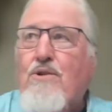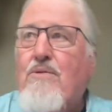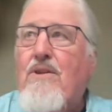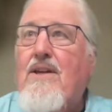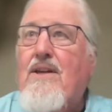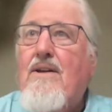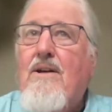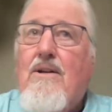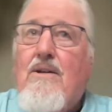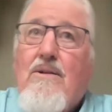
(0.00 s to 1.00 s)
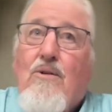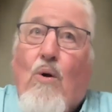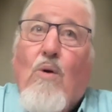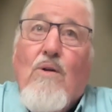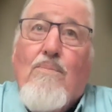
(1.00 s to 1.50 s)
to the
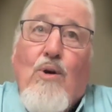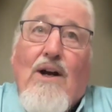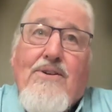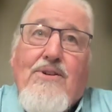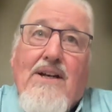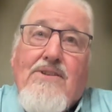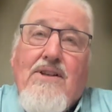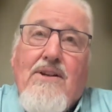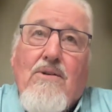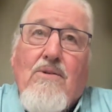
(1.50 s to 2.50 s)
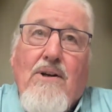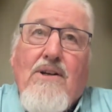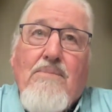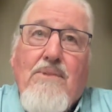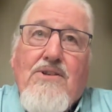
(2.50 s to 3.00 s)
oral projects that are
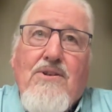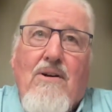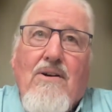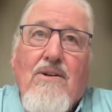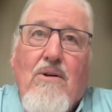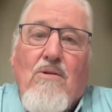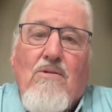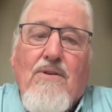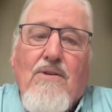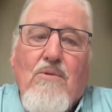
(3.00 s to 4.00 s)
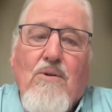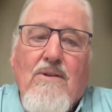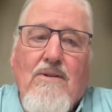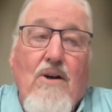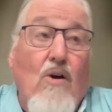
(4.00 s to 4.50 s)
going to be started all over the
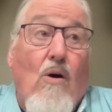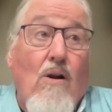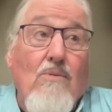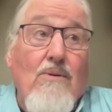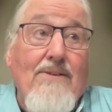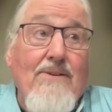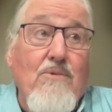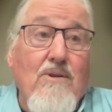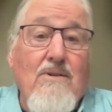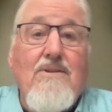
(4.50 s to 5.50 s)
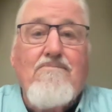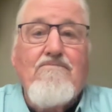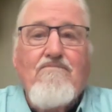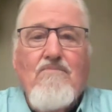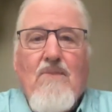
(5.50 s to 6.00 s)
world, all around the world.
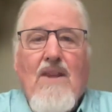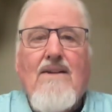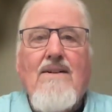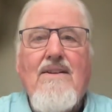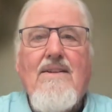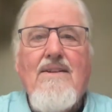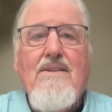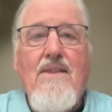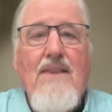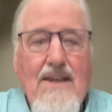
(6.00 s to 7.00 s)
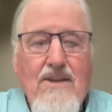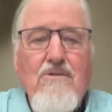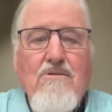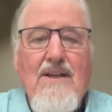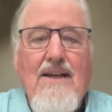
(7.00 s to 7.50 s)
Thank
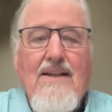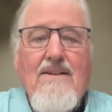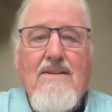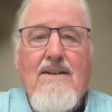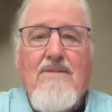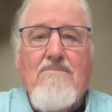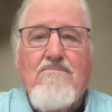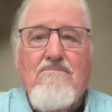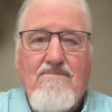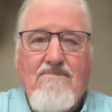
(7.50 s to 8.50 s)
you, and